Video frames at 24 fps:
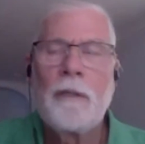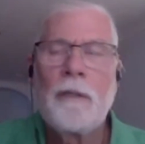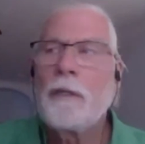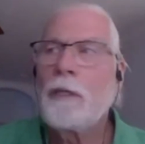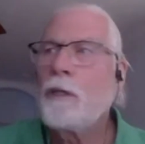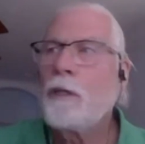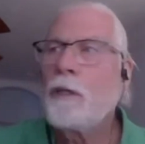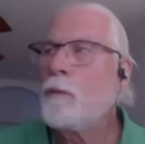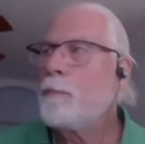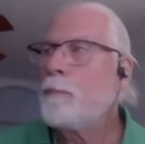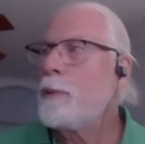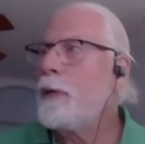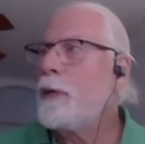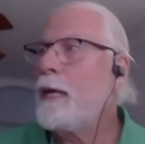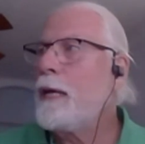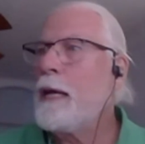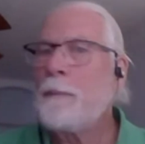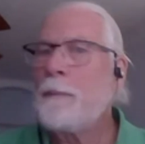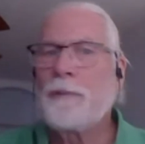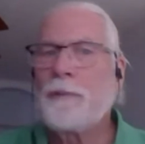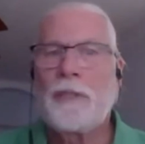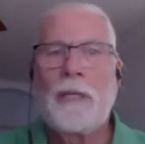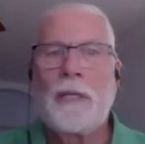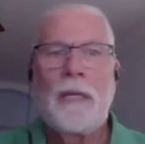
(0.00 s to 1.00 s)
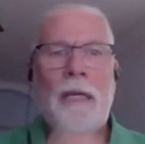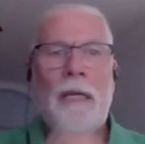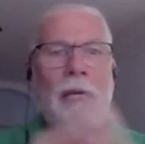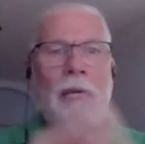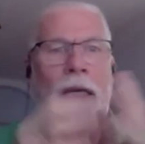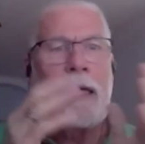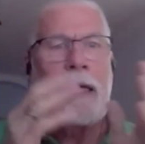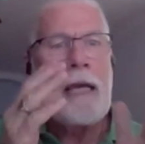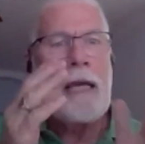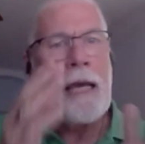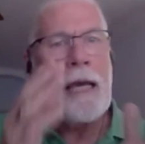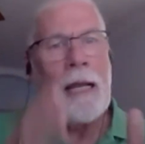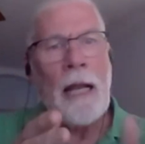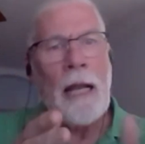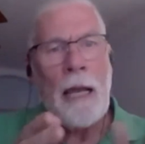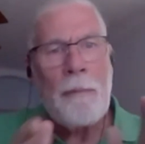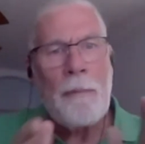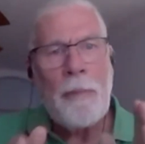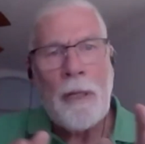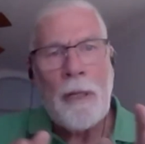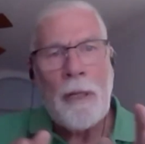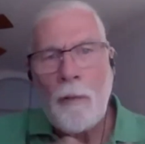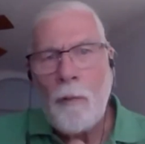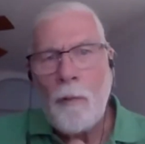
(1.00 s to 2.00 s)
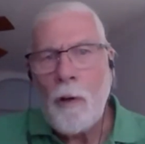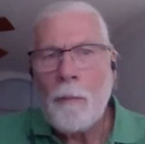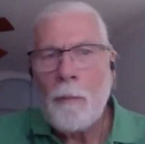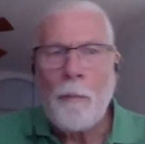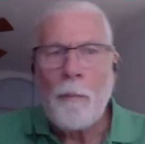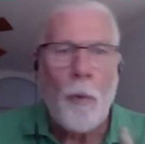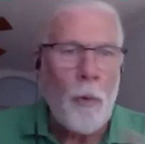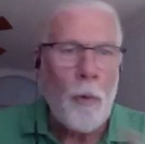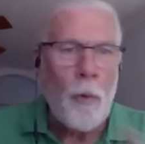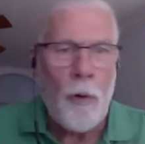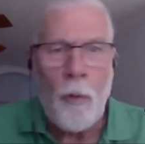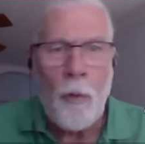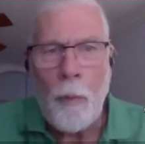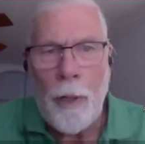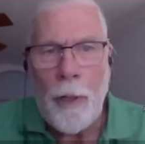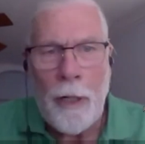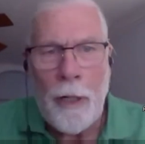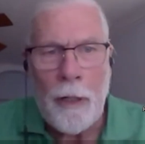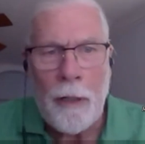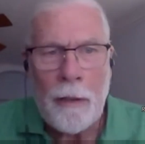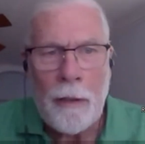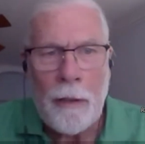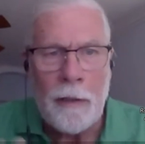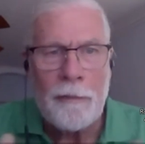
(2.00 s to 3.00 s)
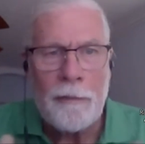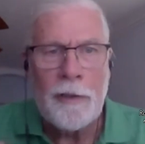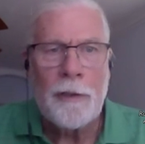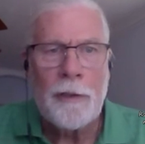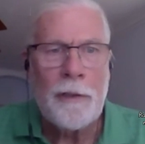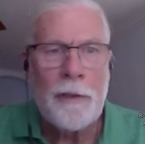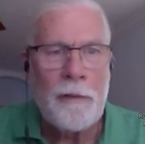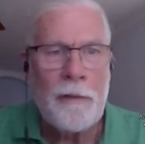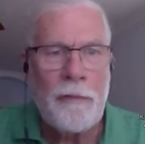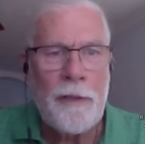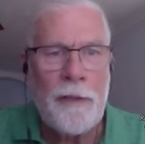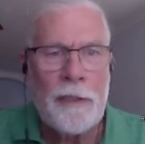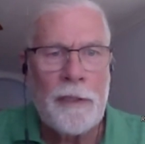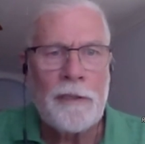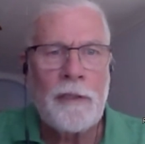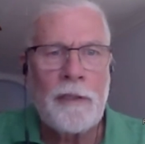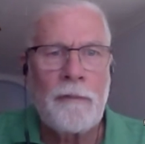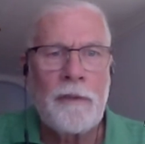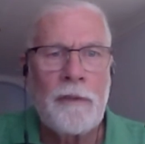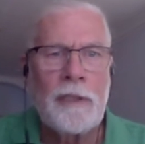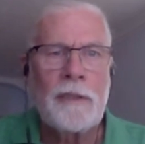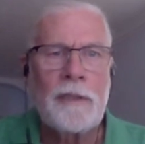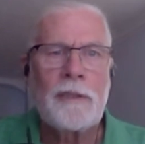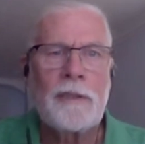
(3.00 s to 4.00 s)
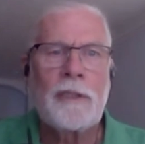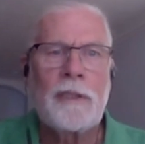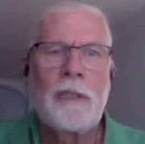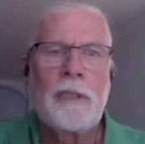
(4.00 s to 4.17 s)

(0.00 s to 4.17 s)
Right. Perhaps had I been more aware of your defensiveness,